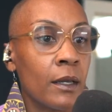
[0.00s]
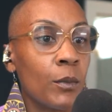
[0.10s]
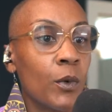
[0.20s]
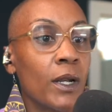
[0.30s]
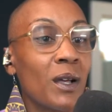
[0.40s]

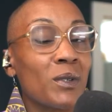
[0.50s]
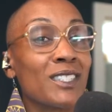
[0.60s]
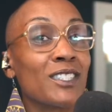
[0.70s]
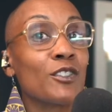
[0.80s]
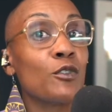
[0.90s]
But what I was
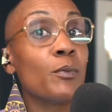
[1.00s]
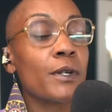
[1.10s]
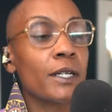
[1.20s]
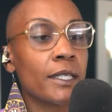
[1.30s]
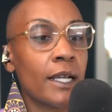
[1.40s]
super
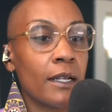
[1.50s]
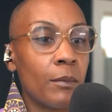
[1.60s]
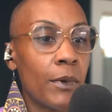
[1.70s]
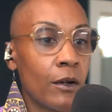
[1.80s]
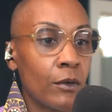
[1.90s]
excited
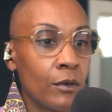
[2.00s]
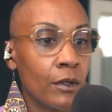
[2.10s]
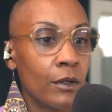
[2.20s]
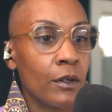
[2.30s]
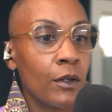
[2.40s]
about
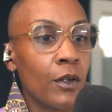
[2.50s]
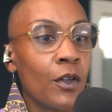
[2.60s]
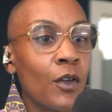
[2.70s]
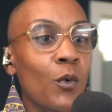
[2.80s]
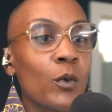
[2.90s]

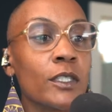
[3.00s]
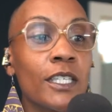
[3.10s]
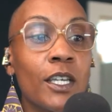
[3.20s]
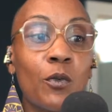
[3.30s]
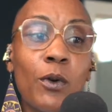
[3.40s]
was
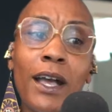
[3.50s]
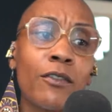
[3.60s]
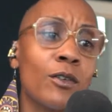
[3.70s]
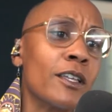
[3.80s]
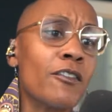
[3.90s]
the
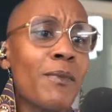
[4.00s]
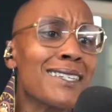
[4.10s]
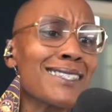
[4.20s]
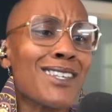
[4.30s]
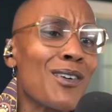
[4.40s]
arrival of
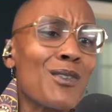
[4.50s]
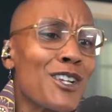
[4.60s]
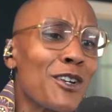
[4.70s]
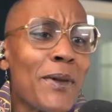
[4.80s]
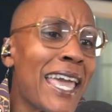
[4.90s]
my
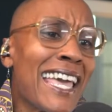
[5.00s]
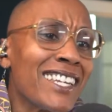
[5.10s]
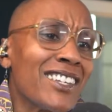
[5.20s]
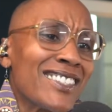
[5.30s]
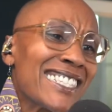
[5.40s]
solar
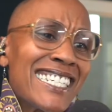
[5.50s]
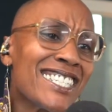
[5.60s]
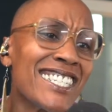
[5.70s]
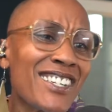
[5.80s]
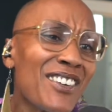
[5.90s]
panels and
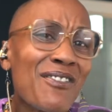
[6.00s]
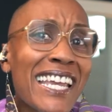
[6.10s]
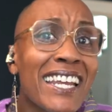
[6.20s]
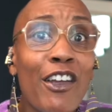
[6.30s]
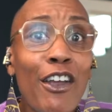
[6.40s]

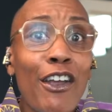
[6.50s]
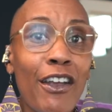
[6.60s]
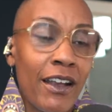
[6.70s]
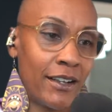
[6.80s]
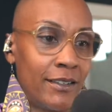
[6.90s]
generator.